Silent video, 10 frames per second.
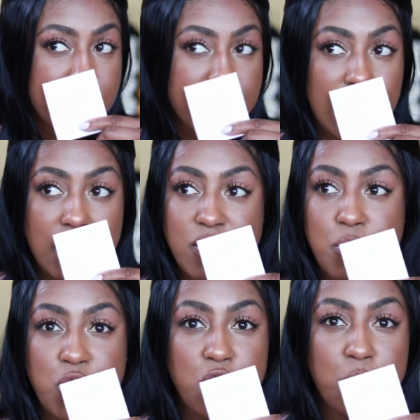it's got
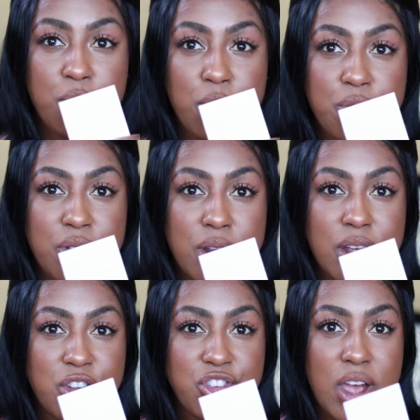some tuberose in
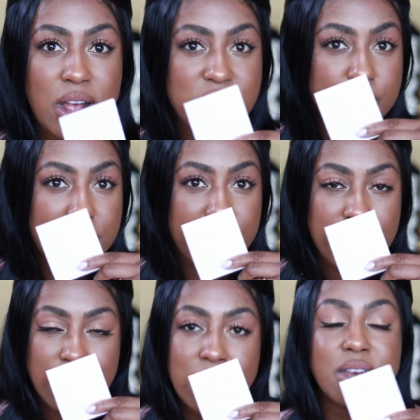it, jasmine.
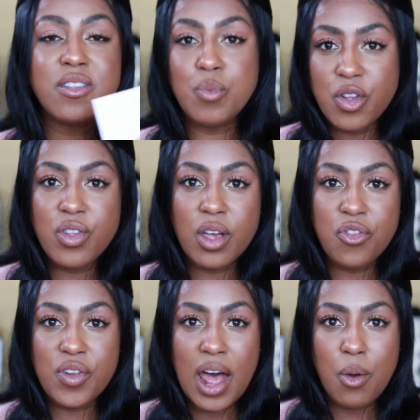It smells like a
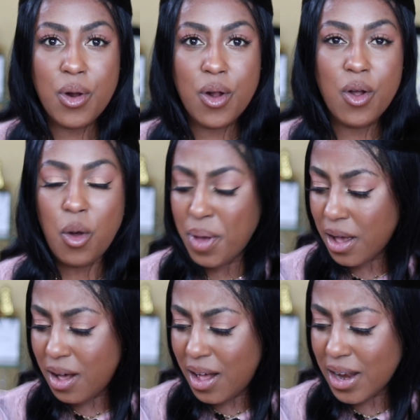flower. Oh my
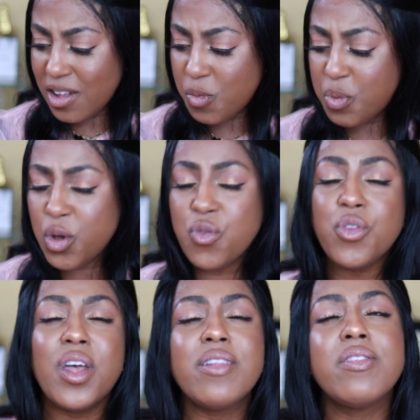God, it's
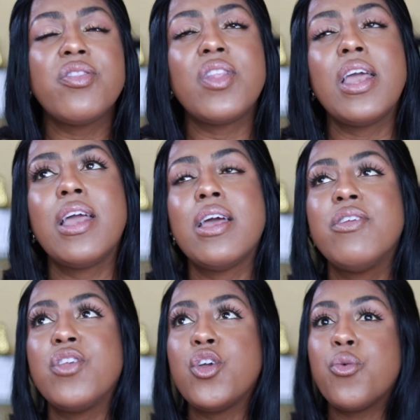beautiful. That's the thing.
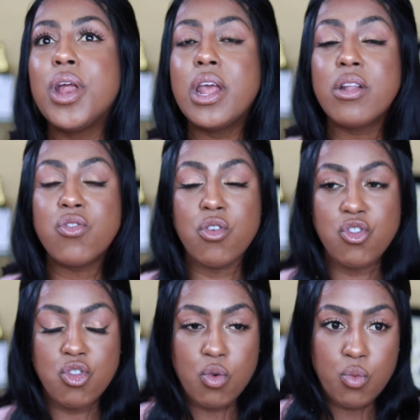His ingredients are
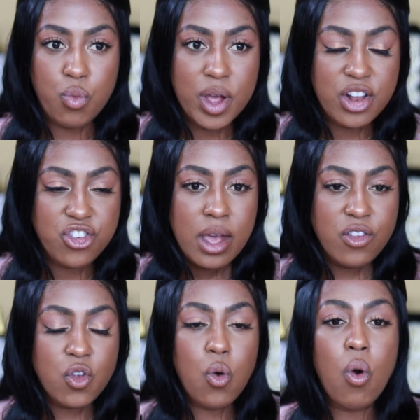so rich.
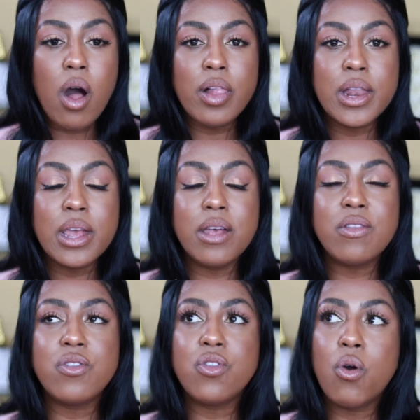His quality
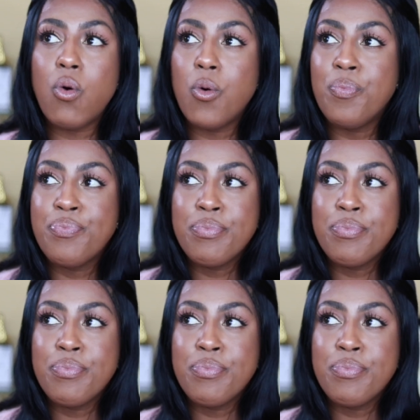is so